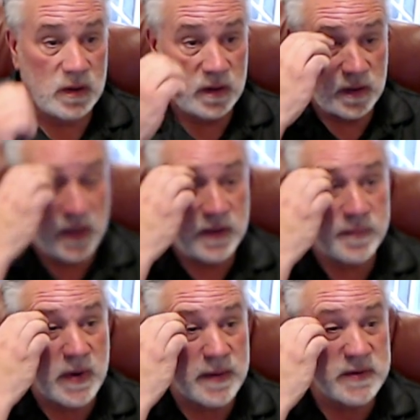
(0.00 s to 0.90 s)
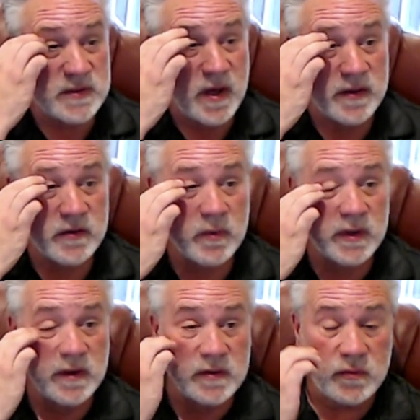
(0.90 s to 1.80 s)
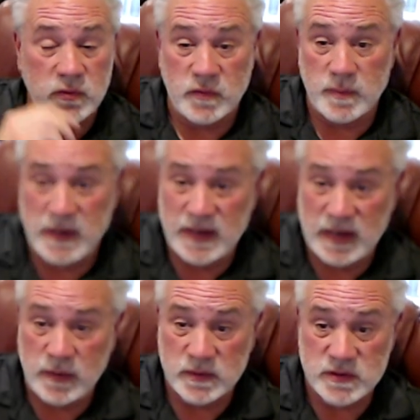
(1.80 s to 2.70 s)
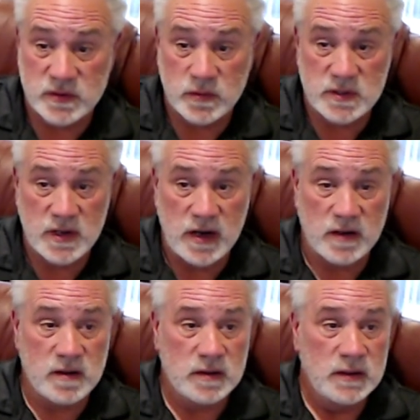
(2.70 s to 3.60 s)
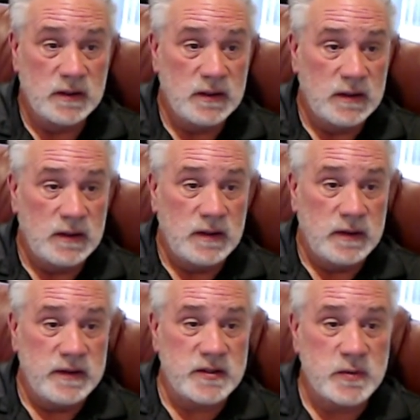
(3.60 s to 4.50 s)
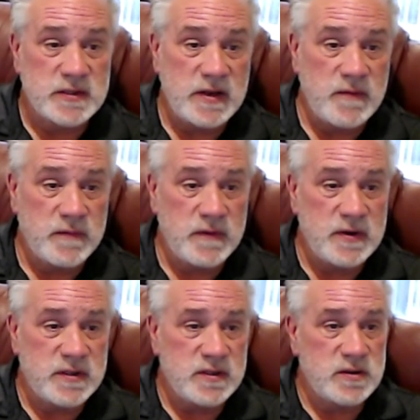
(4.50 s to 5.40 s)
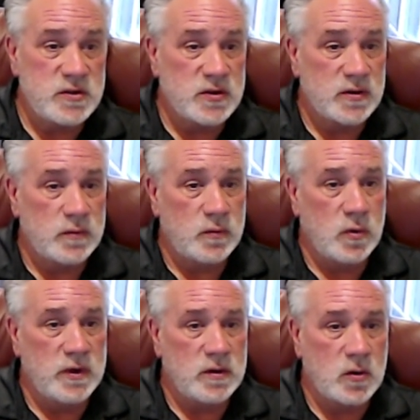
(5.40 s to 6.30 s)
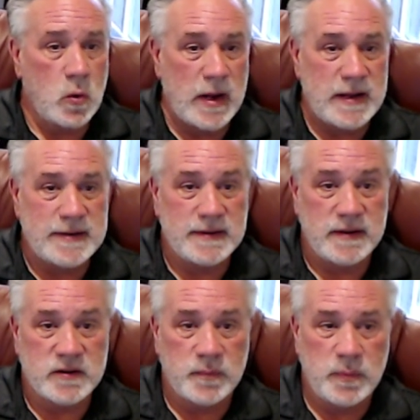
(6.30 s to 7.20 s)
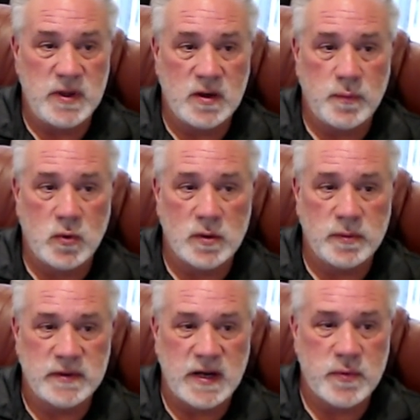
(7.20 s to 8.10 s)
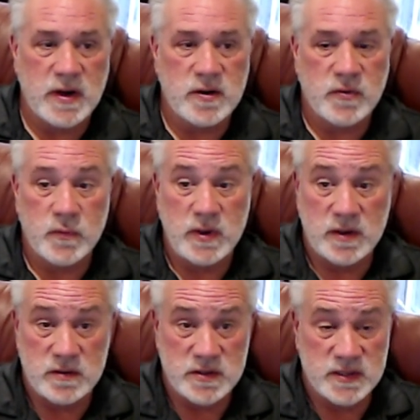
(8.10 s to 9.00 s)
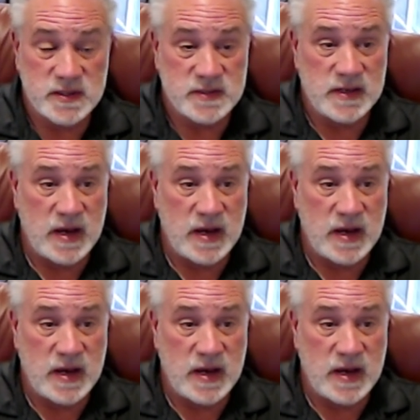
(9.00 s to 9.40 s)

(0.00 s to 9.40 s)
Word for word: All right, you probably saw this one here. This was from my guy with the storage locker. This was a vintage Royal Quiet Deluxe Pink Portable Typewriter, $360,